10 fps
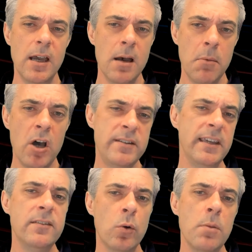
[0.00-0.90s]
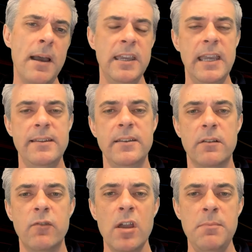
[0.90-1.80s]
Marketing is all about getting the
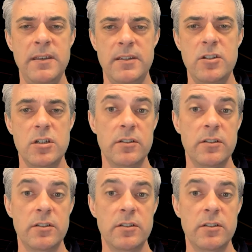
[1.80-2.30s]
right message